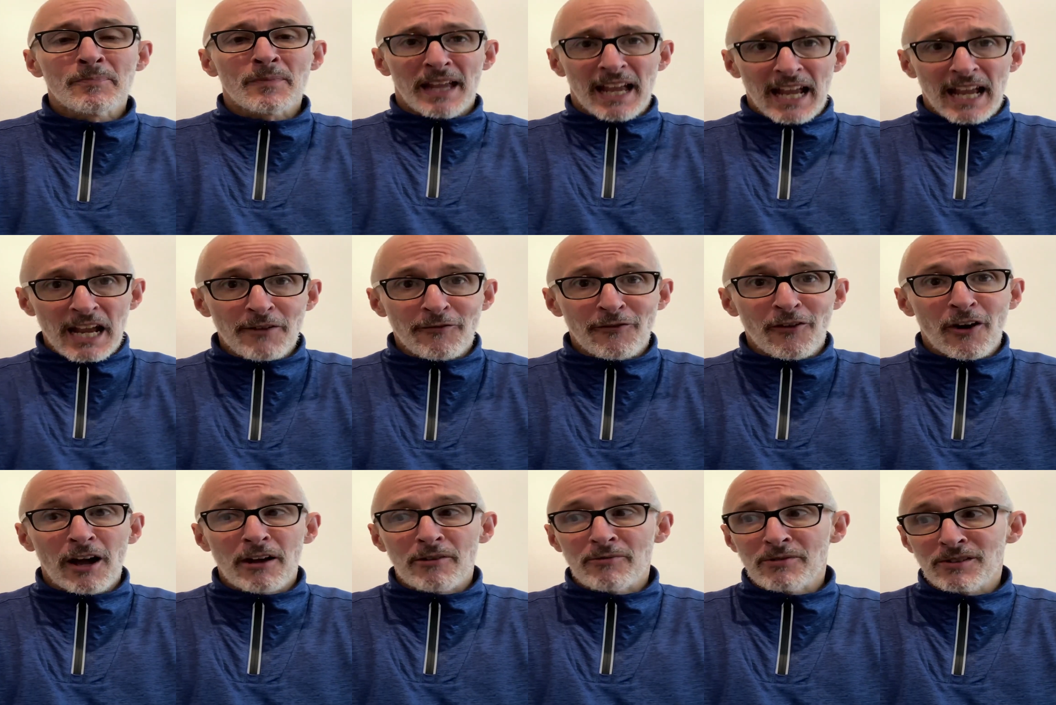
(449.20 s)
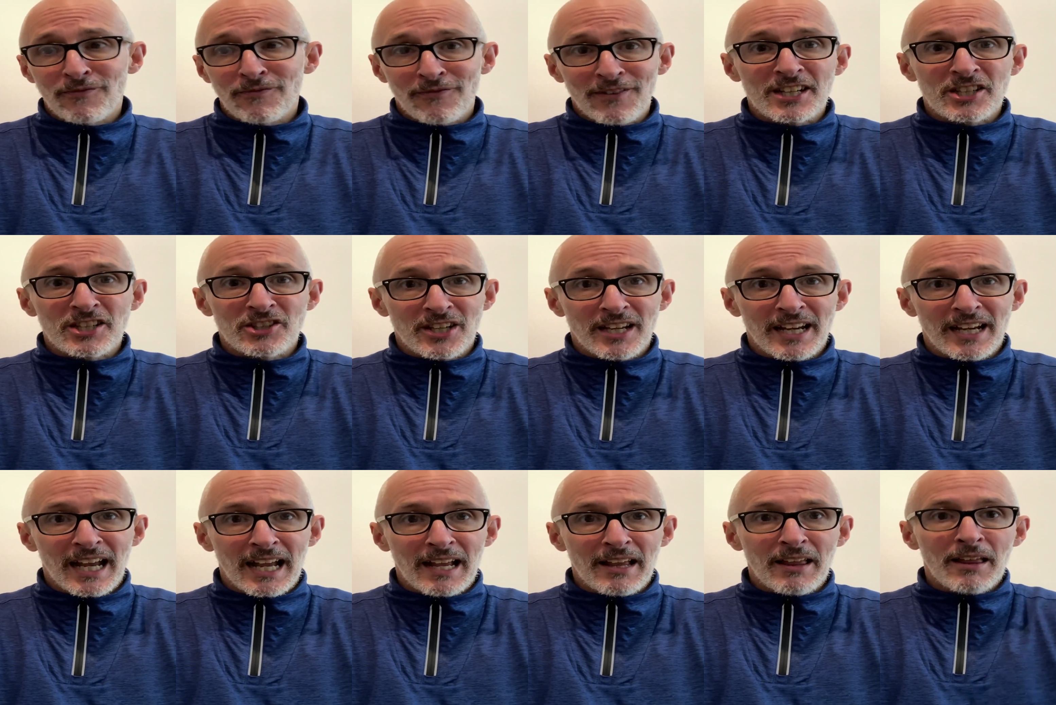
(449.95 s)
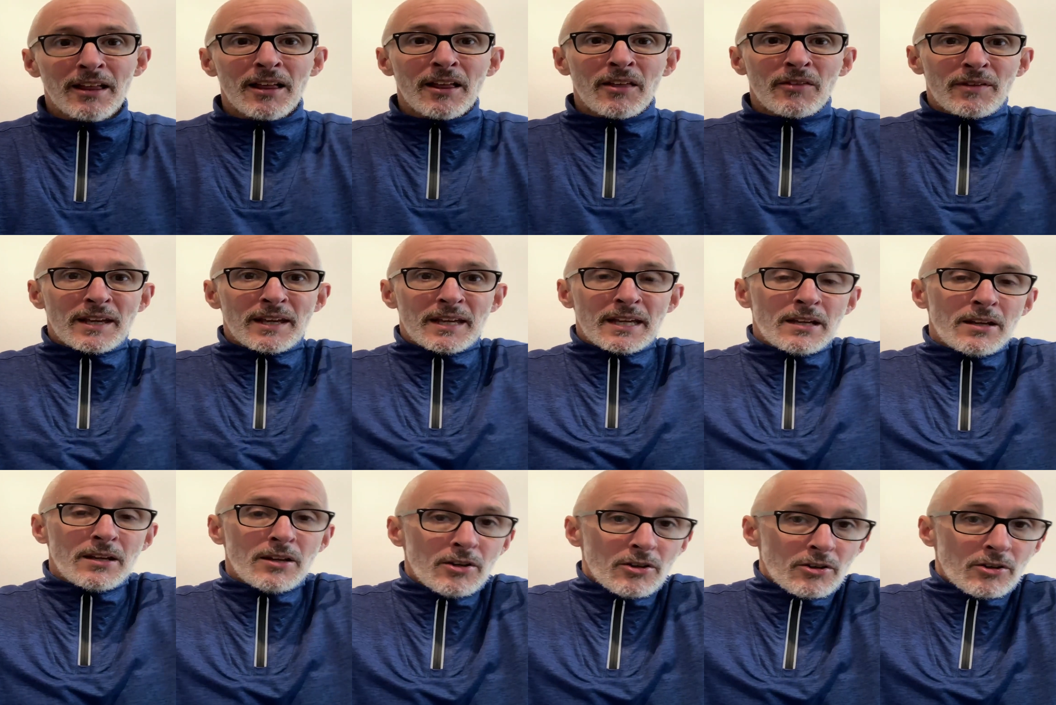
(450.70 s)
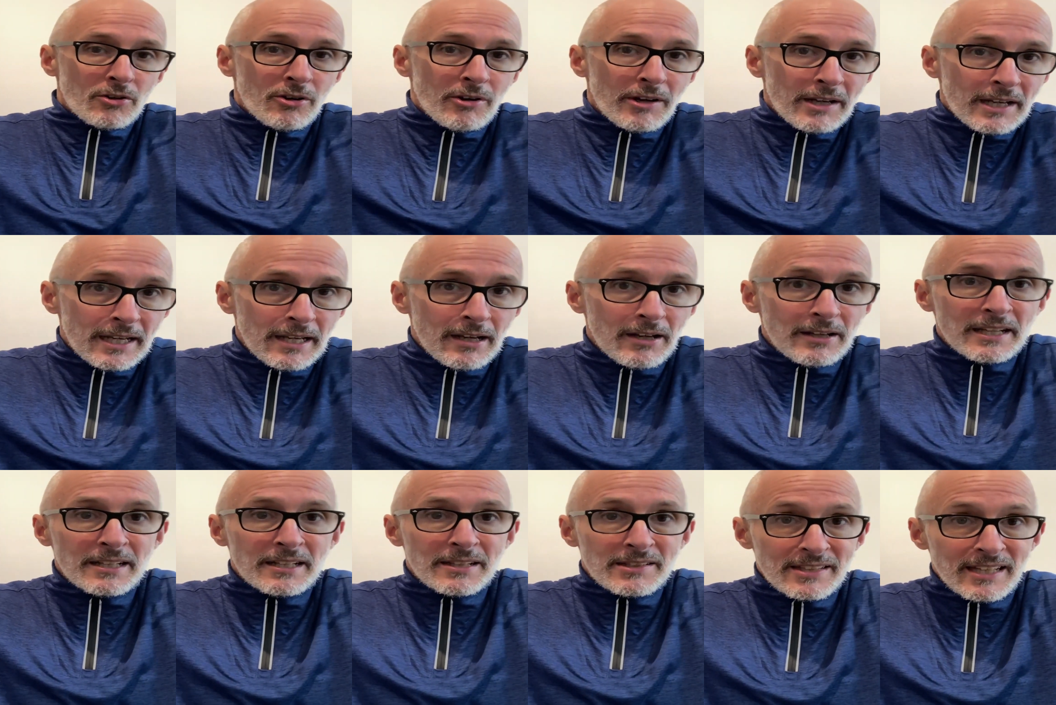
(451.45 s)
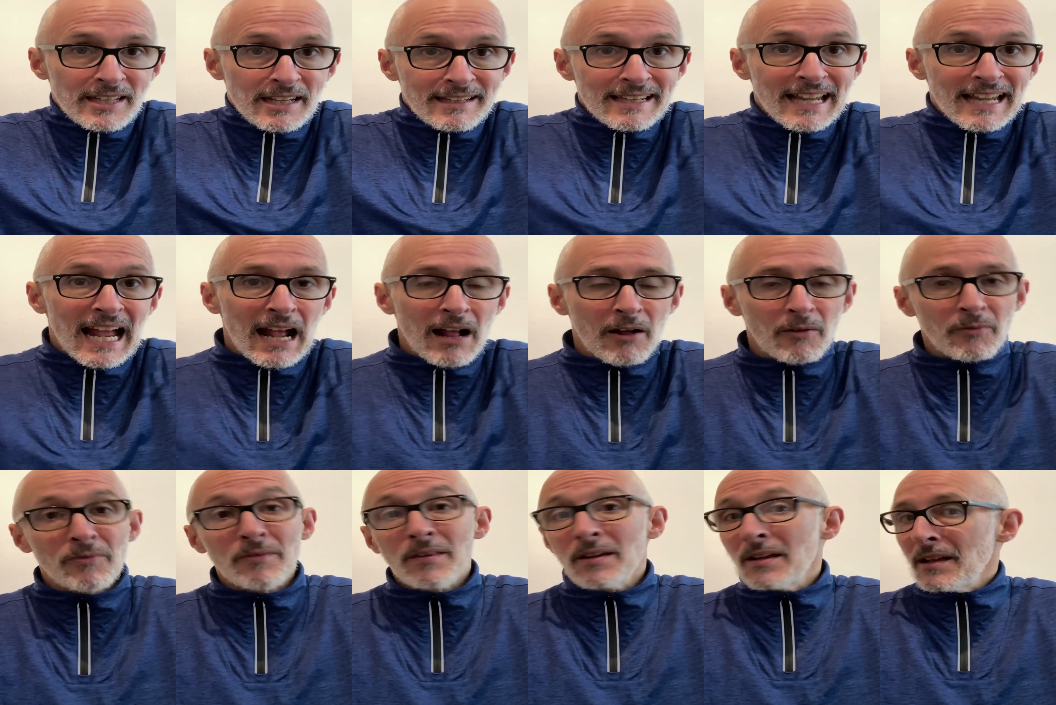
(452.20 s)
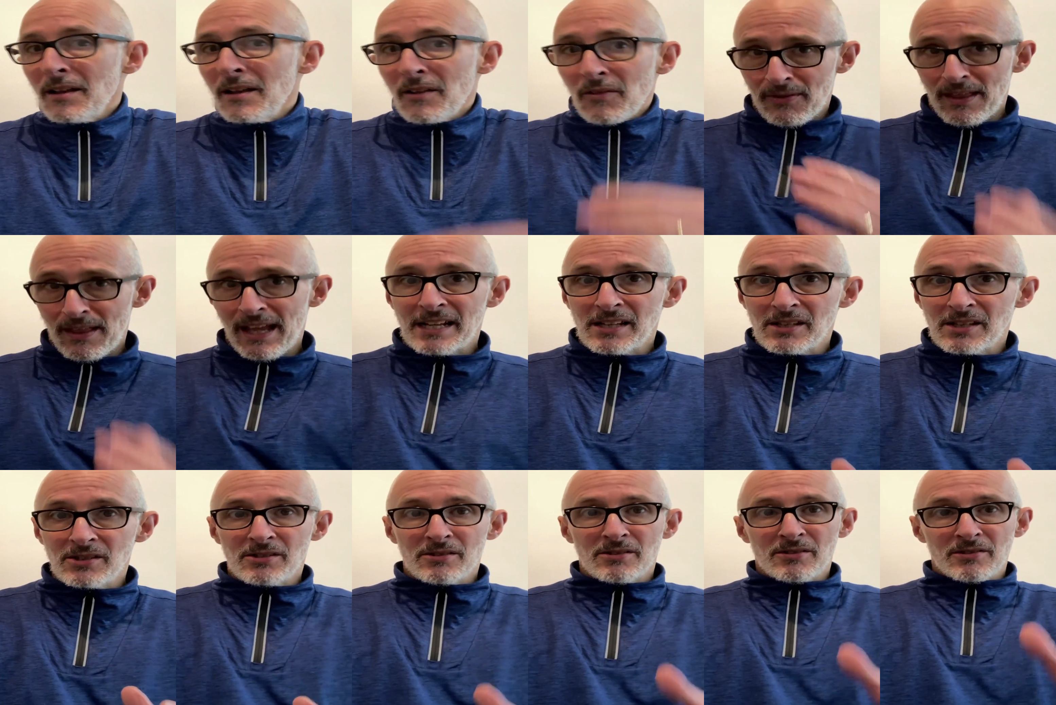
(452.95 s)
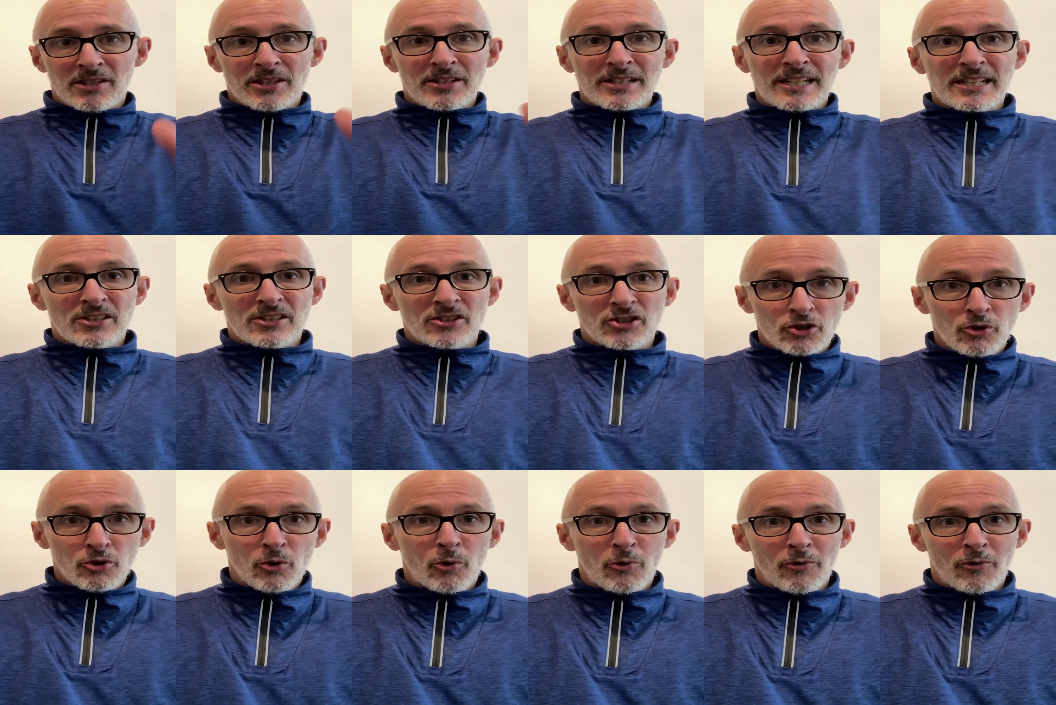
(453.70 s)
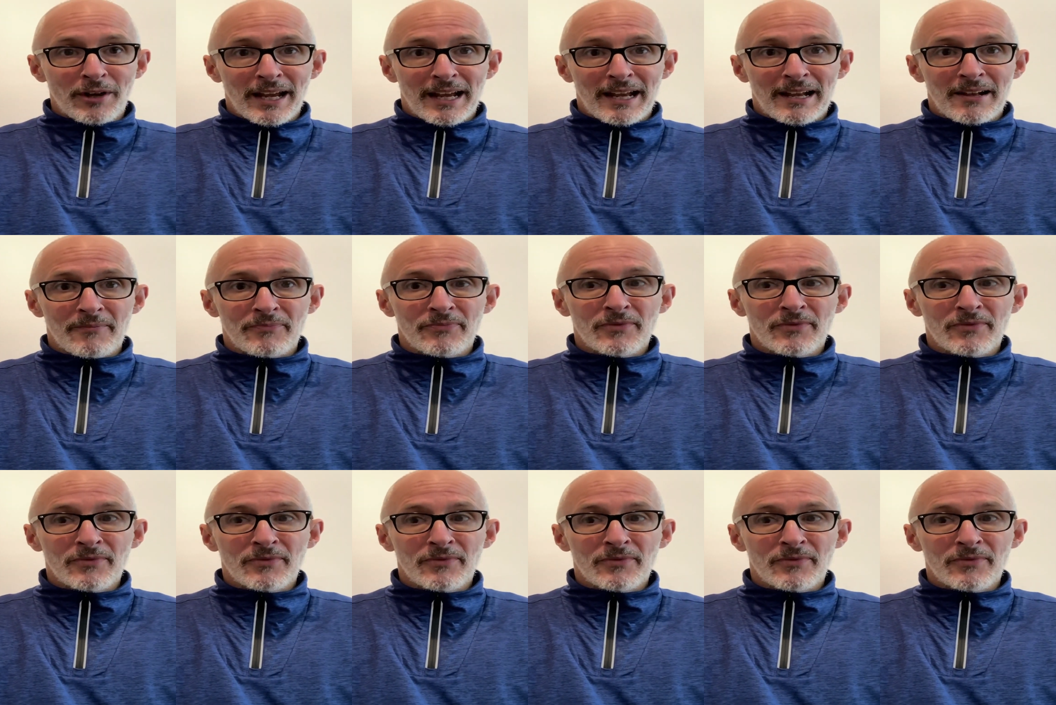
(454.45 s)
If I was finishing it thinking, crikey, I need to sit down, then you need to shorten it.